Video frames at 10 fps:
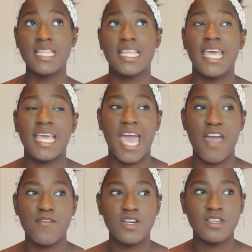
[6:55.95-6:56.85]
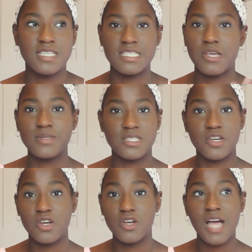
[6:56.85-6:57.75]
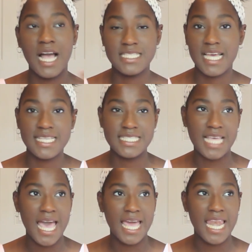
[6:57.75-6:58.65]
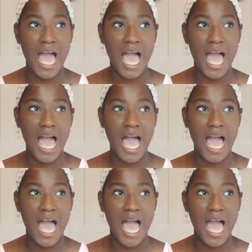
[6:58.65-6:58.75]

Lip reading: Like, ever since I was little, as I said,